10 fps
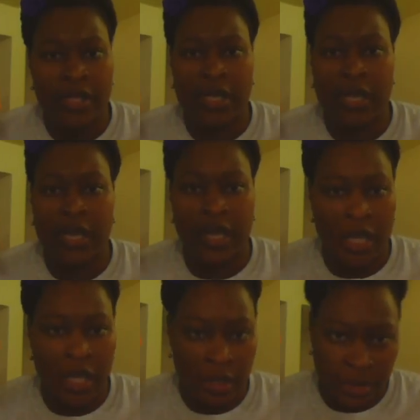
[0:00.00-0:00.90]
it's like
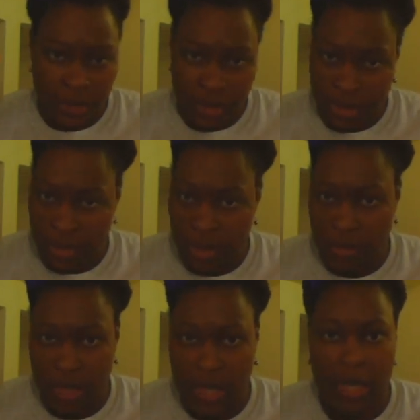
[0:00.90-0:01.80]
you should have just
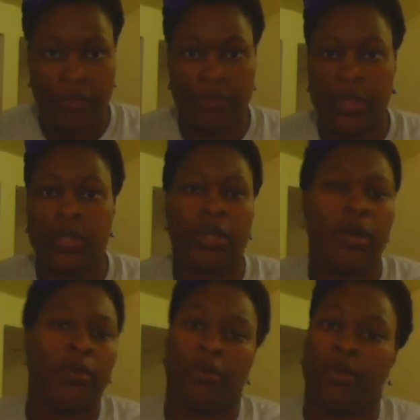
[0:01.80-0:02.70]
handwritten a
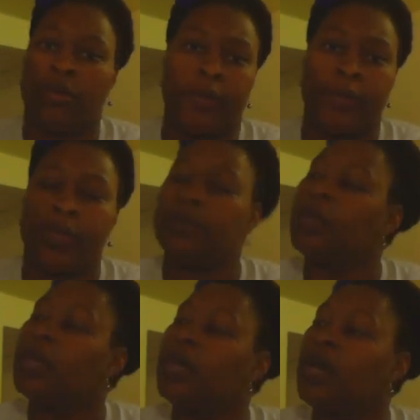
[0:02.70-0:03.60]
note or something.
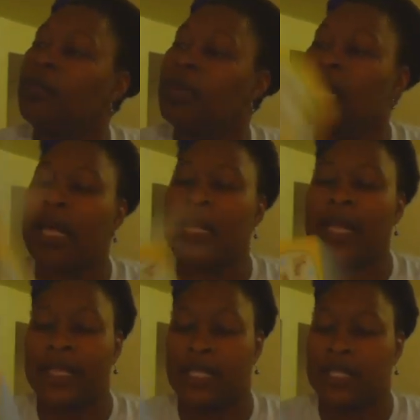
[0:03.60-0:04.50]
But I
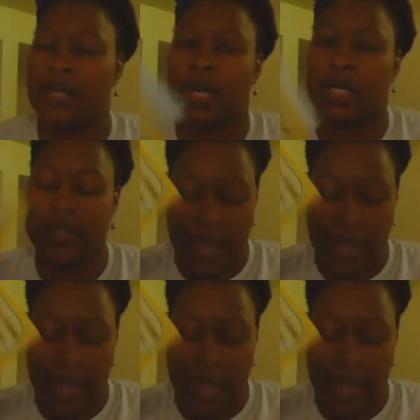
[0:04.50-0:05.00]
like this card. It's